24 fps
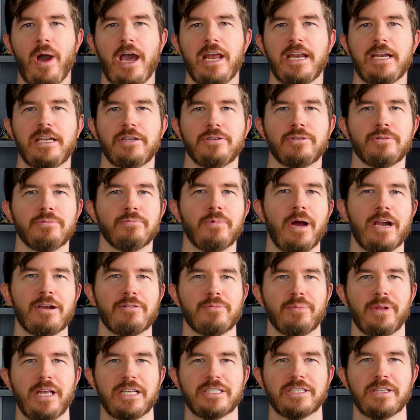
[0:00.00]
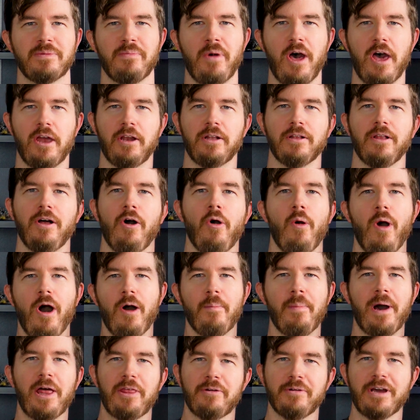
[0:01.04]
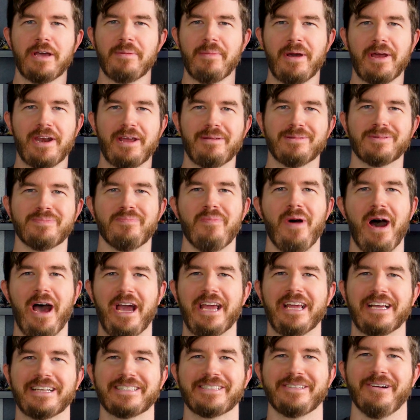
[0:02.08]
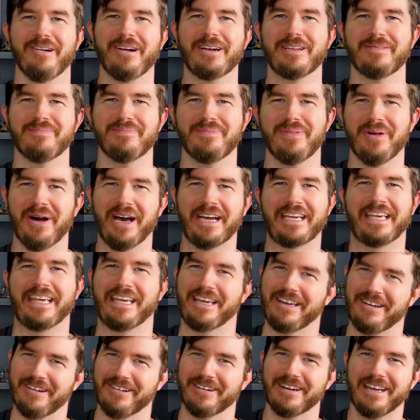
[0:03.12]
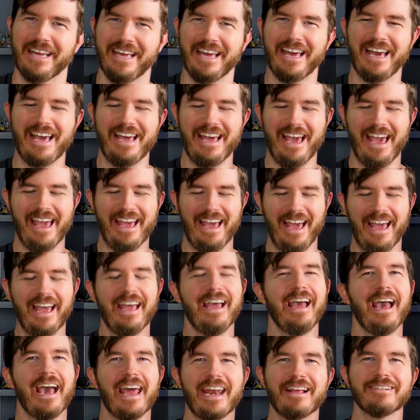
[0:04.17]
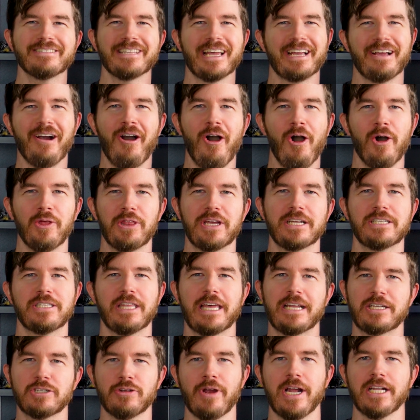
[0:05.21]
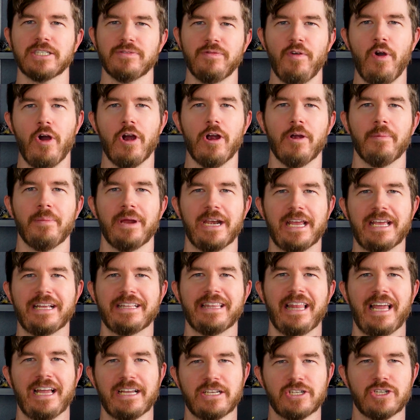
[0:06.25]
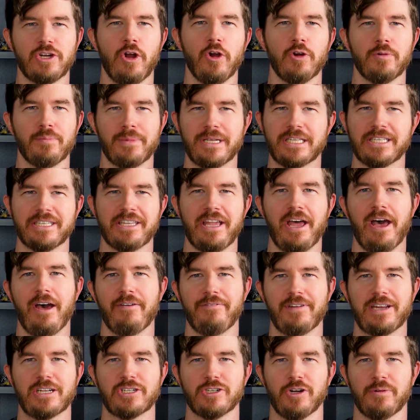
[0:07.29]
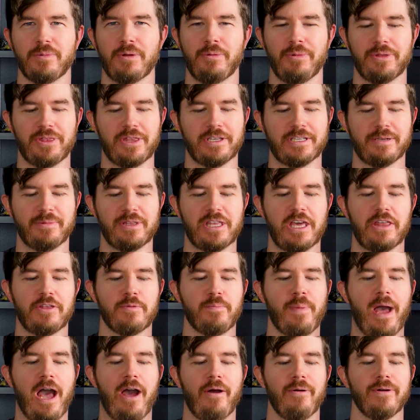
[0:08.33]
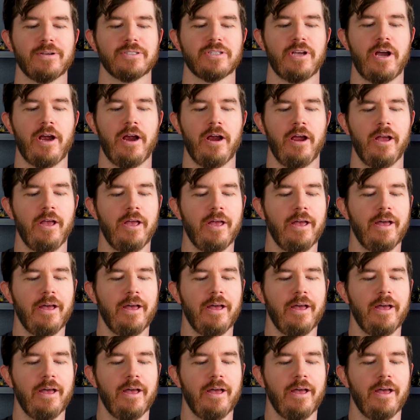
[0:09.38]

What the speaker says: did you replace the model? Oh, by the way, my name's Mike. Sorry to bug you. And he was like, oh, they transform. And he like showed me stuff and he showed me what some of the other powers are.